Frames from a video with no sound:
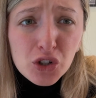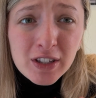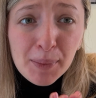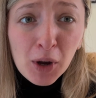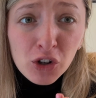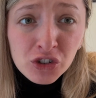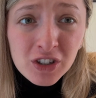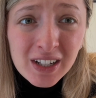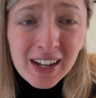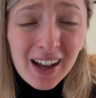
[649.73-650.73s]

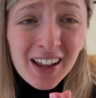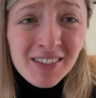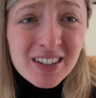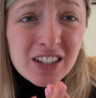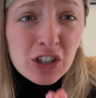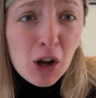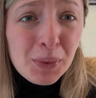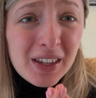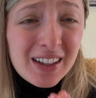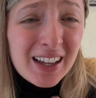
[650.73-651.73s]
subconsciously, I even
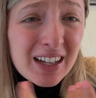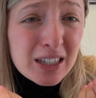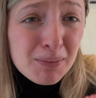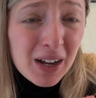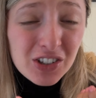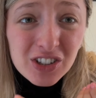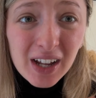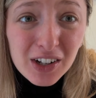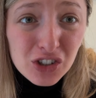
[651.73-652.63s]
stopped eating as much dark